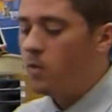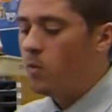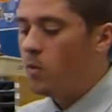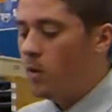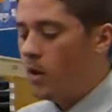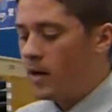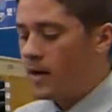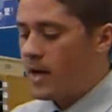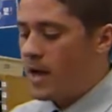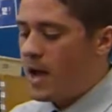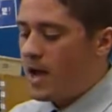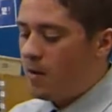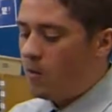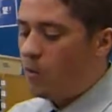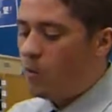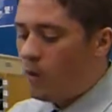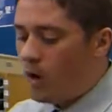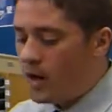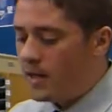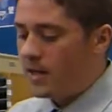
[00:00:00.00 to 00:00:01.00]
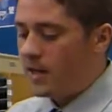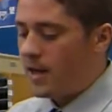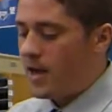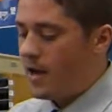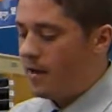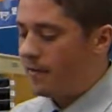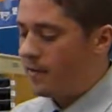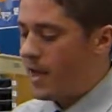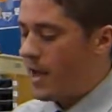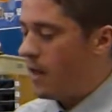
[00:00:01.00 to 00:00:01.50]

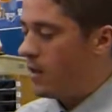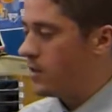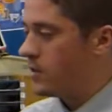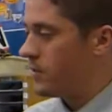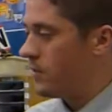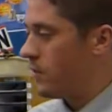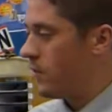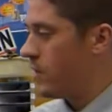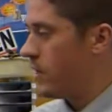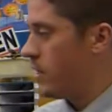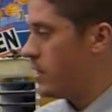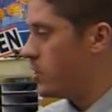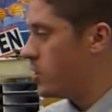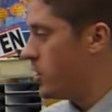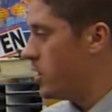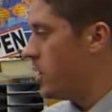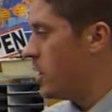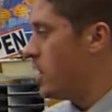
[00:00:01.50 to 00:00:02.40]
1.5 gallons for each.